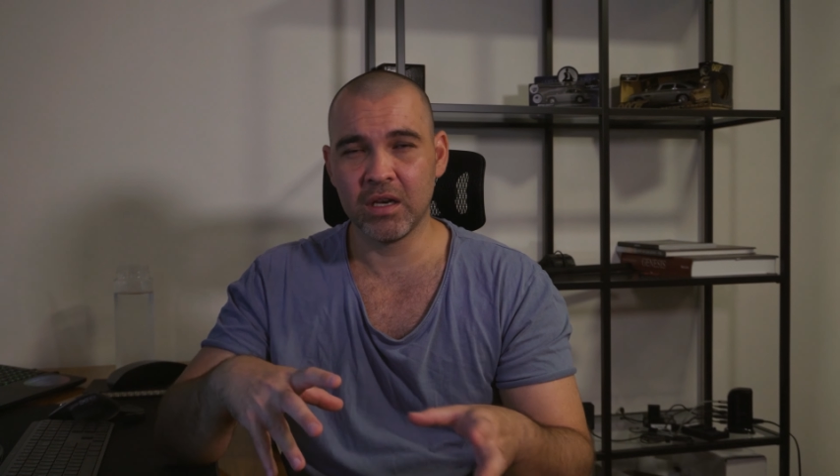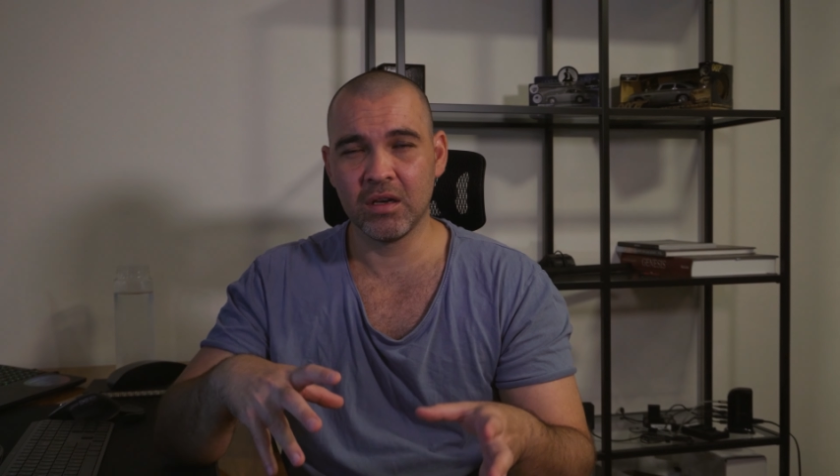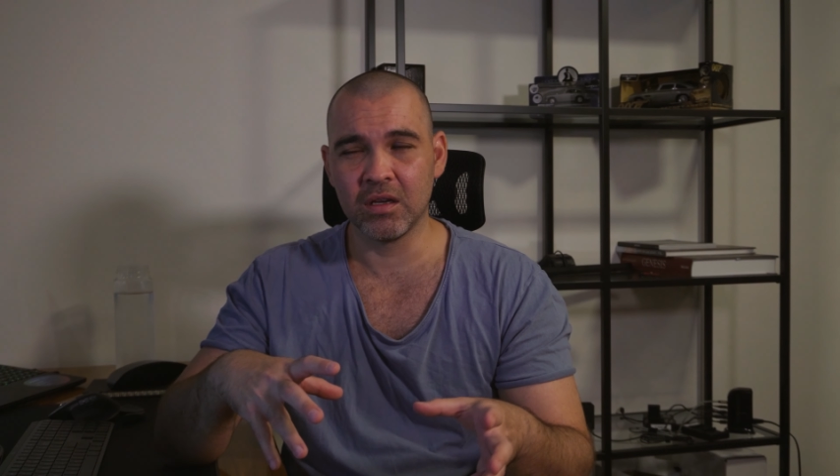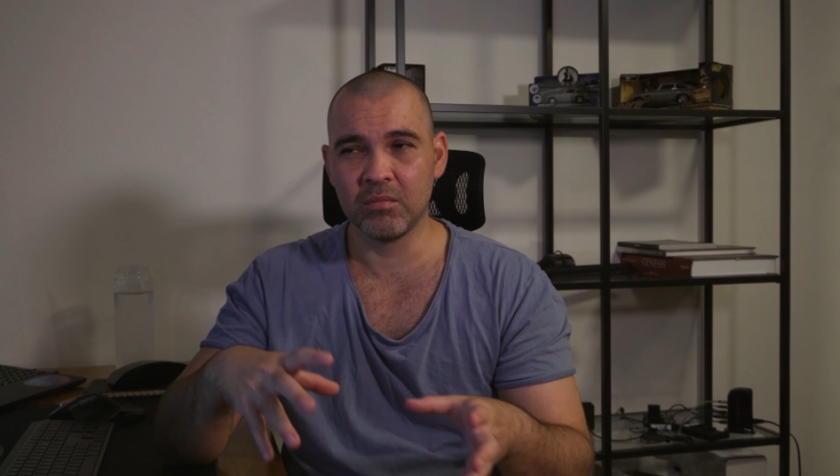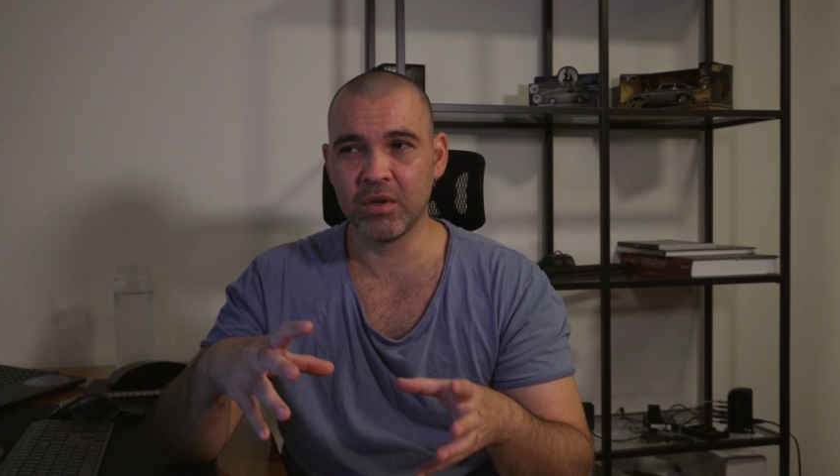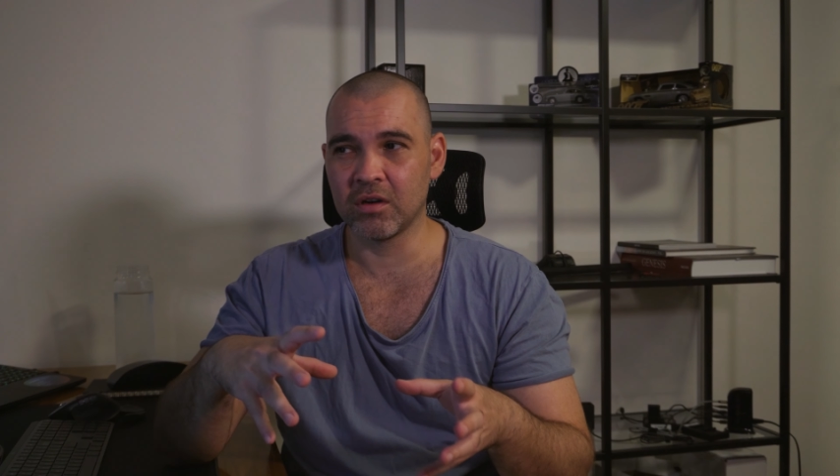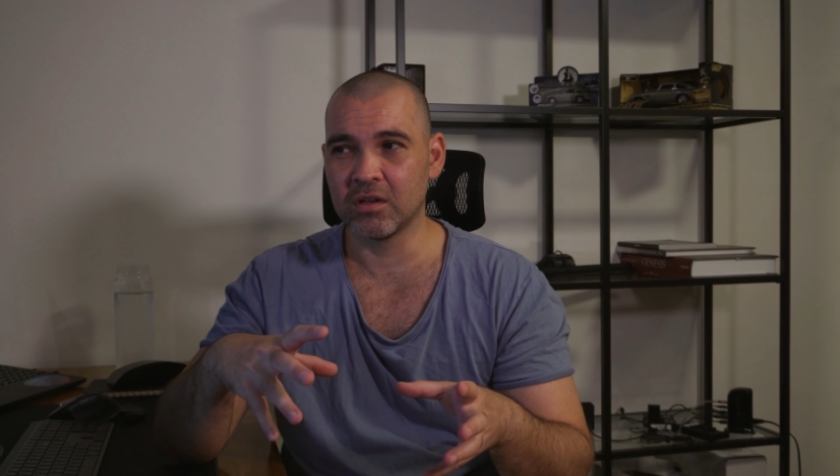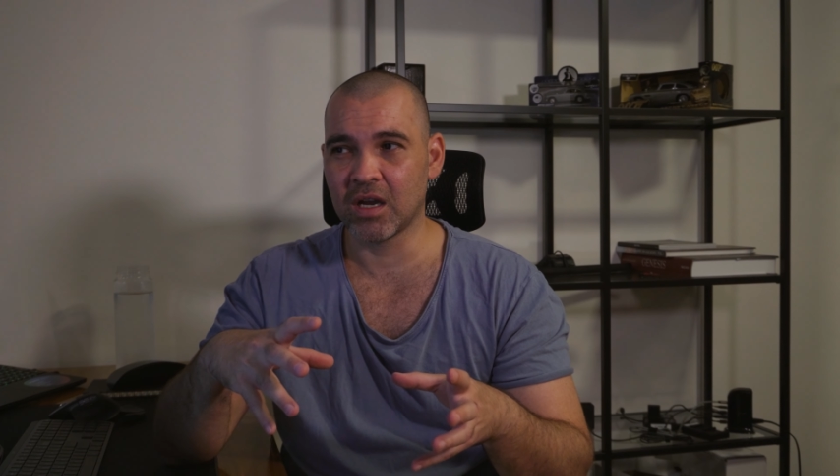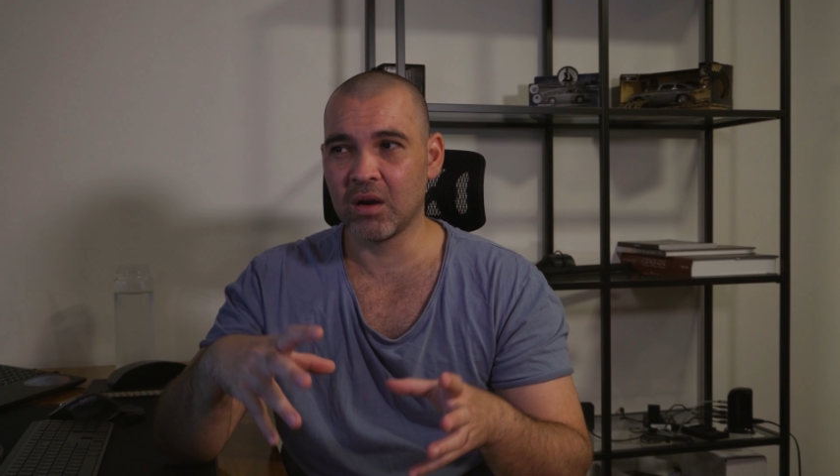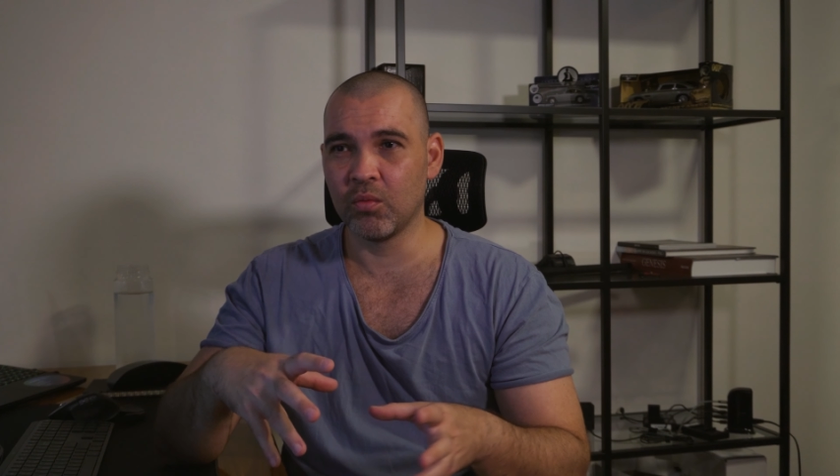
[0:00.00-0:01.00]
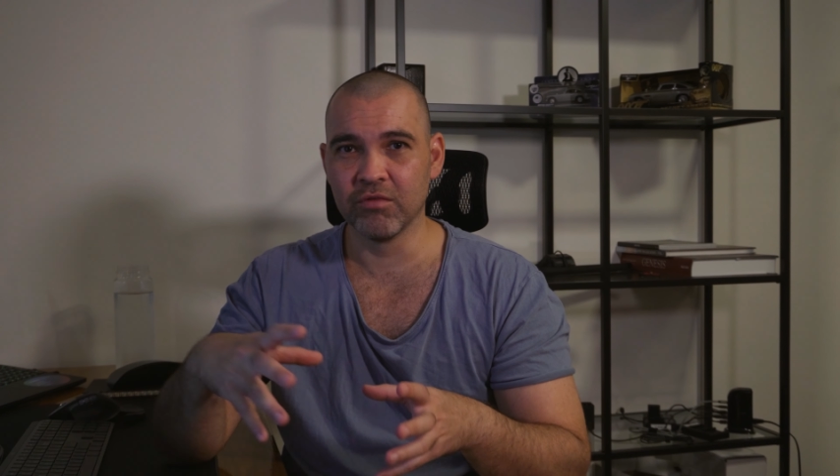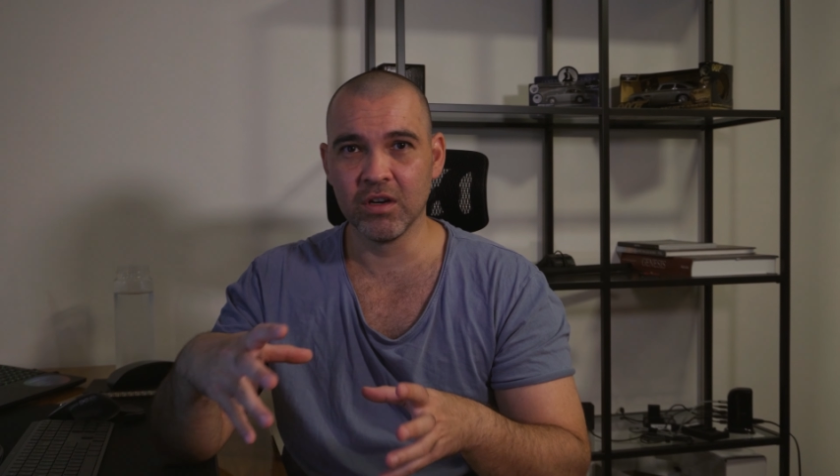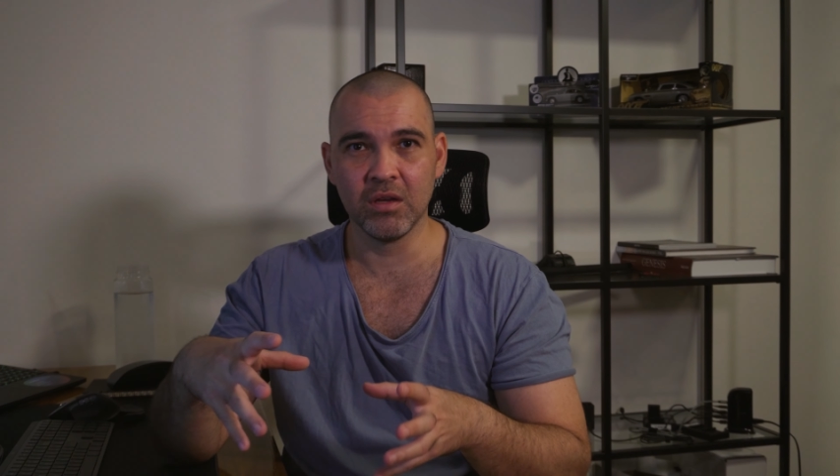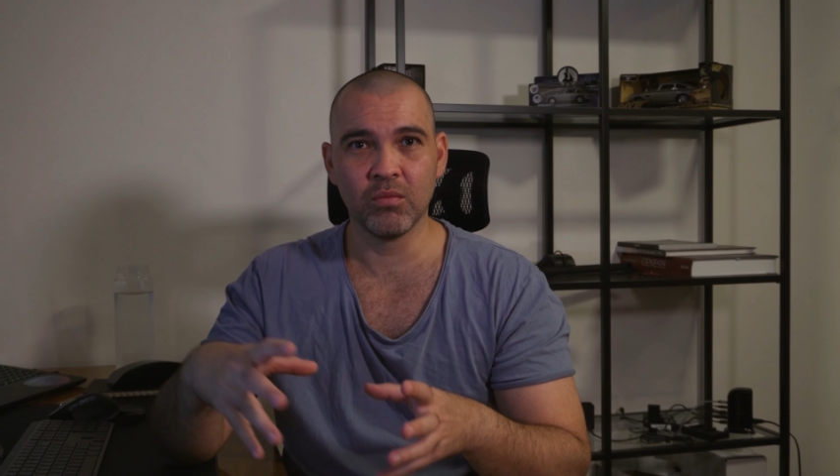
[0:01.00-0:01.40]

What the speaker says: binned it because I really